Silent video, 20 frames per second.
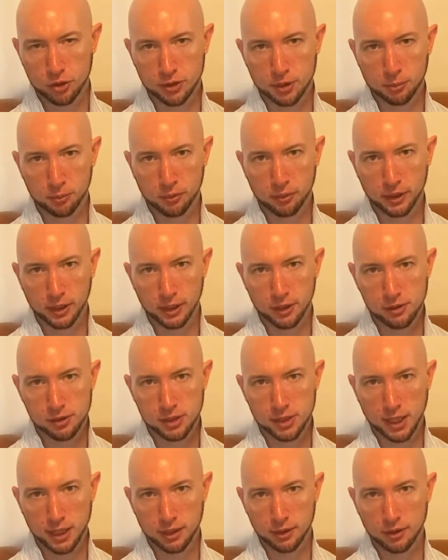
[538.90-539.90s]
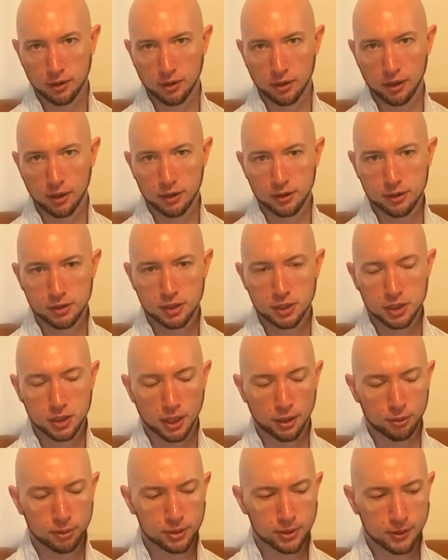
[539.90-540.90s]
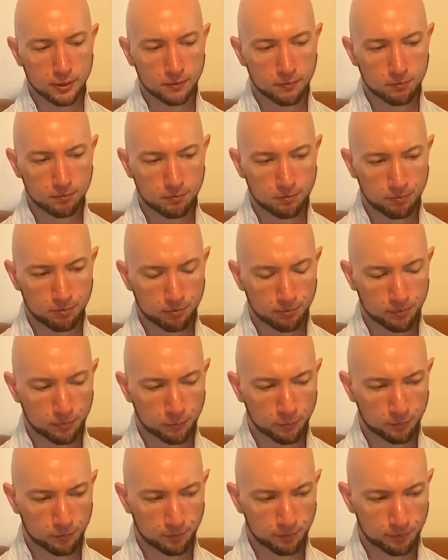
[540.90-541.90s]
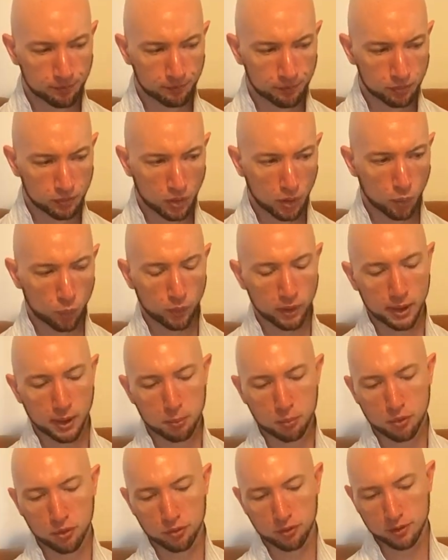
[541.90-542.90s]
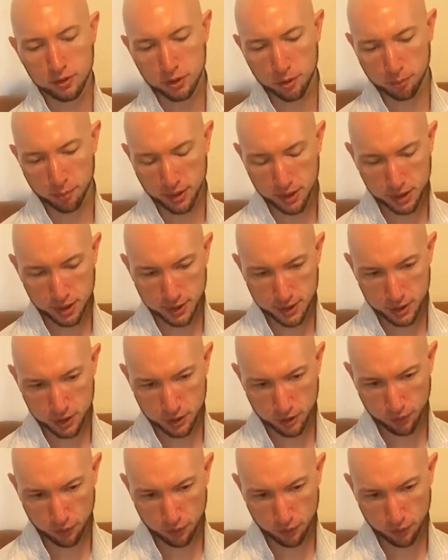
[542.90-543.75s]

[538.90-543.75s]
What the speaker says: Mourinho's tenure at Chelsea. We then move on to Manchester